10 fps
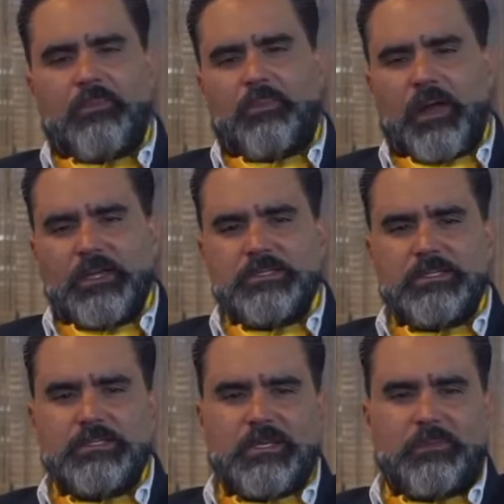
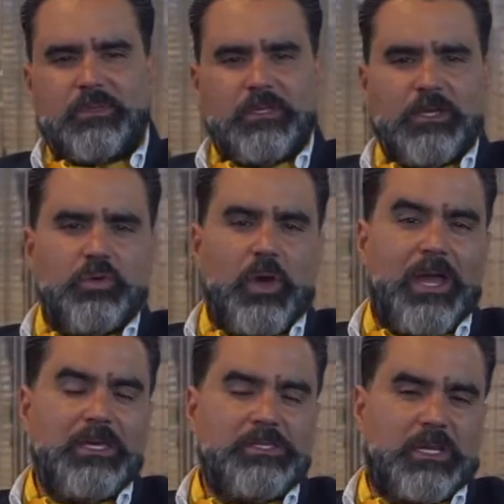pricing, something that you
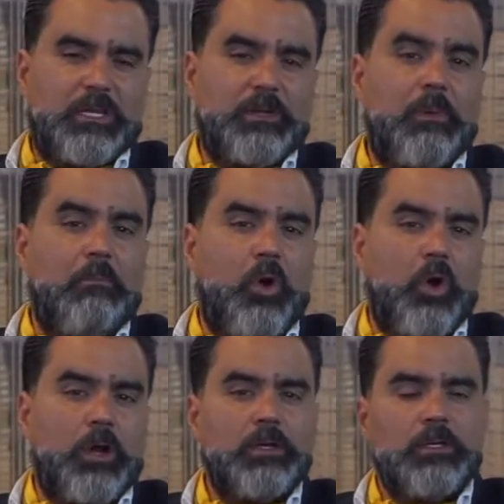age a little bit
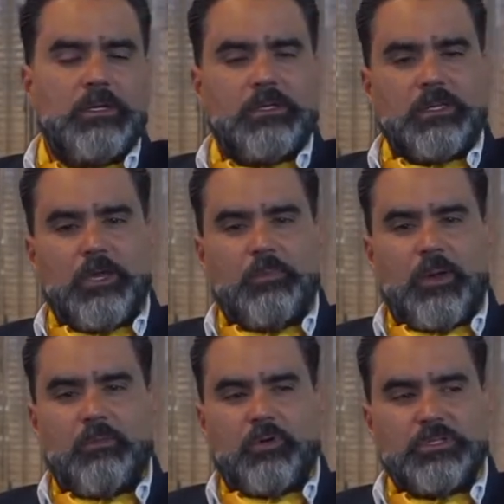more, that you
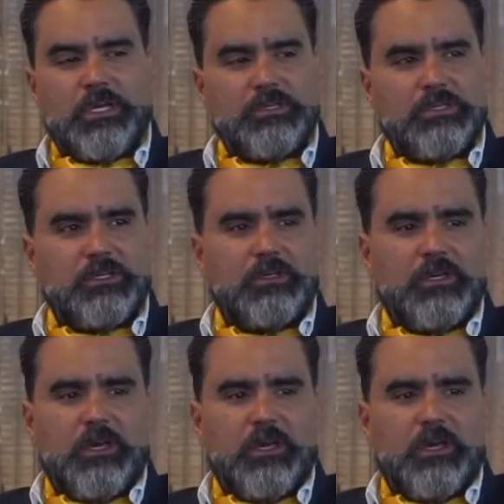pay more attention?